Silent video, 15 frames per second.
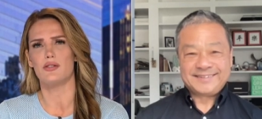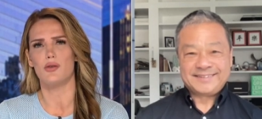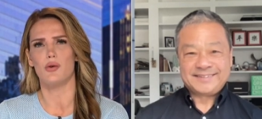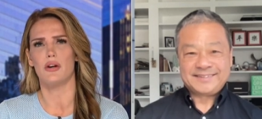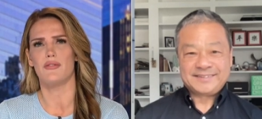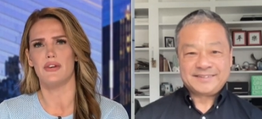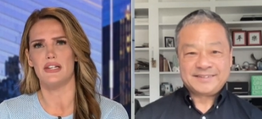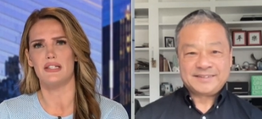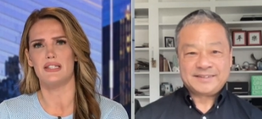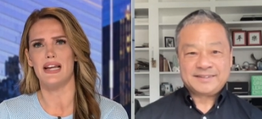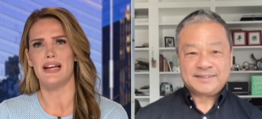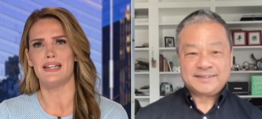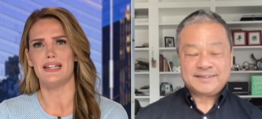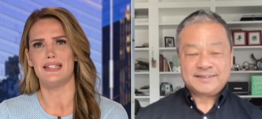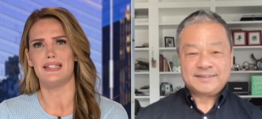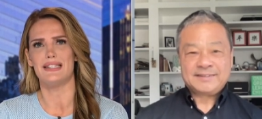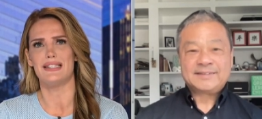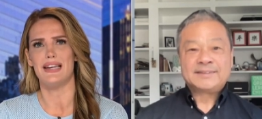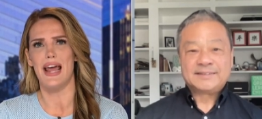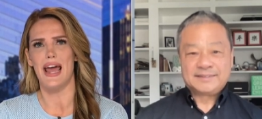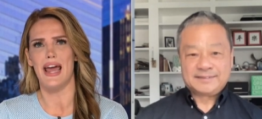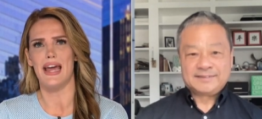Speaker 1: sort of extended
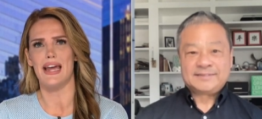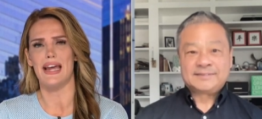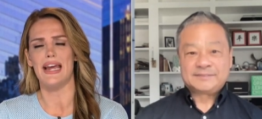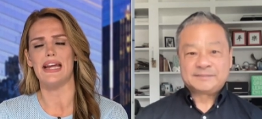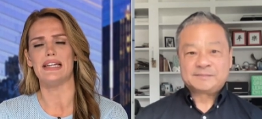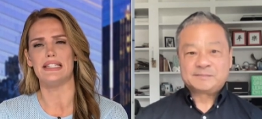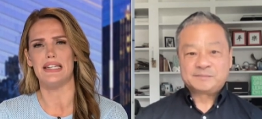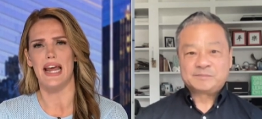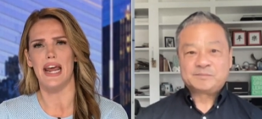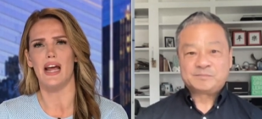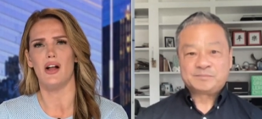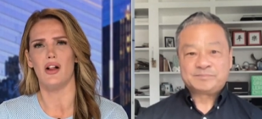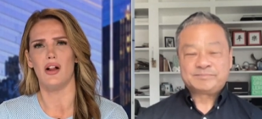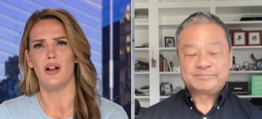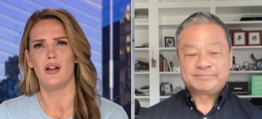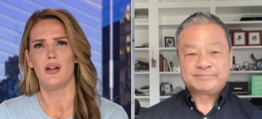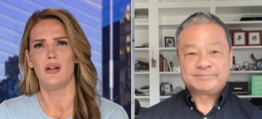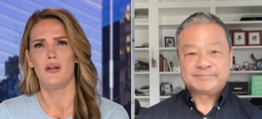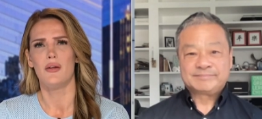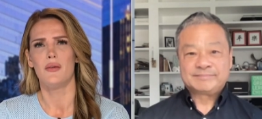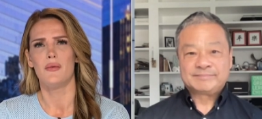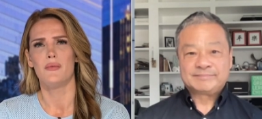stay entail?
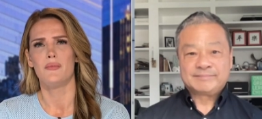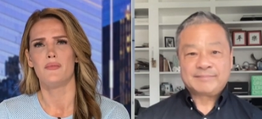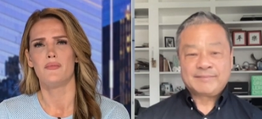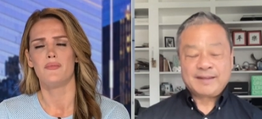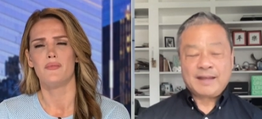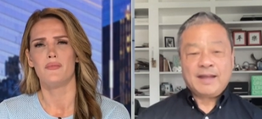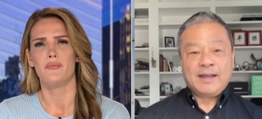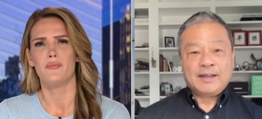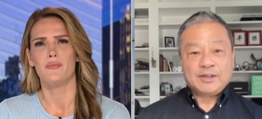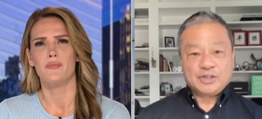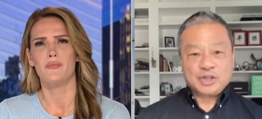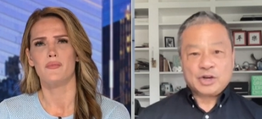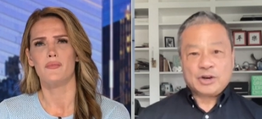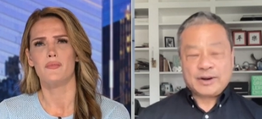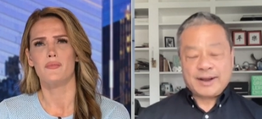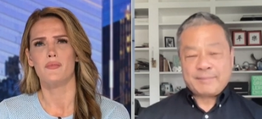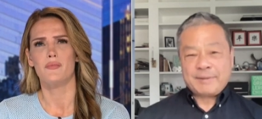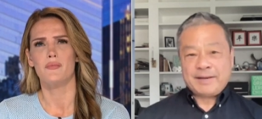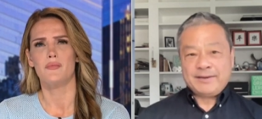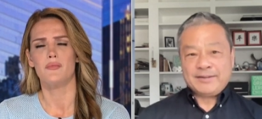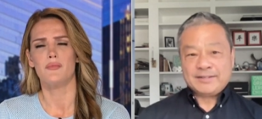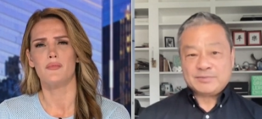
Speaker 2: Sure. I mean,
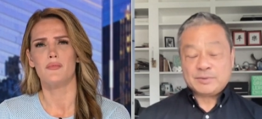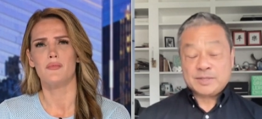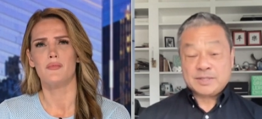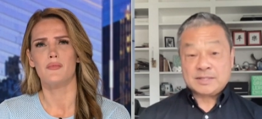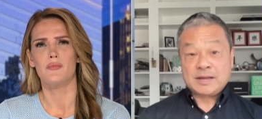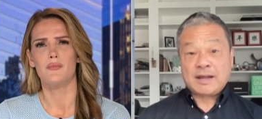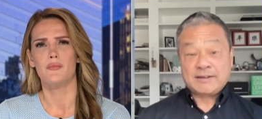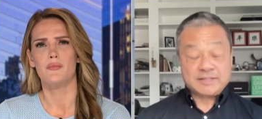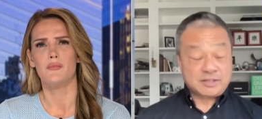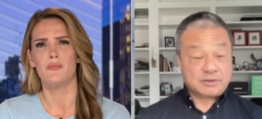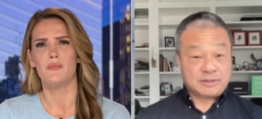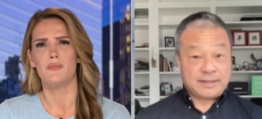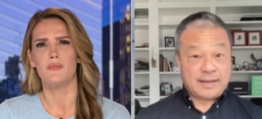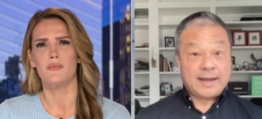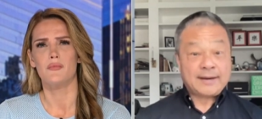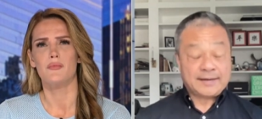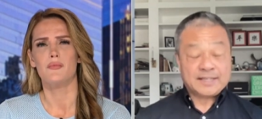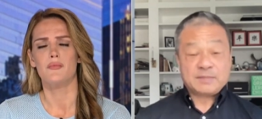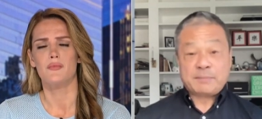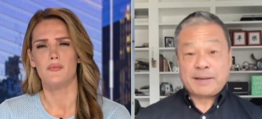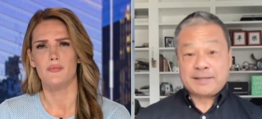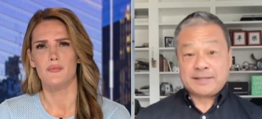this was uh, certainly
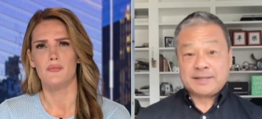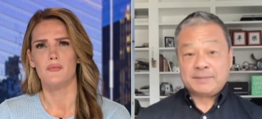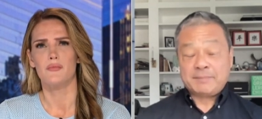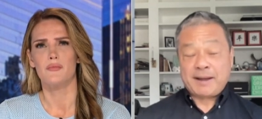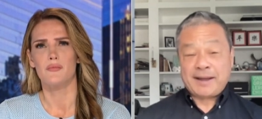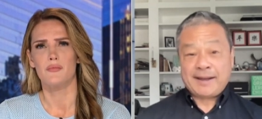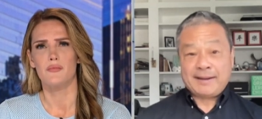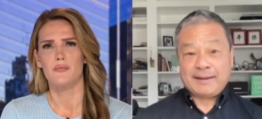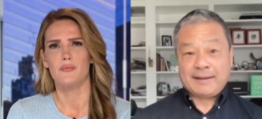unexpected by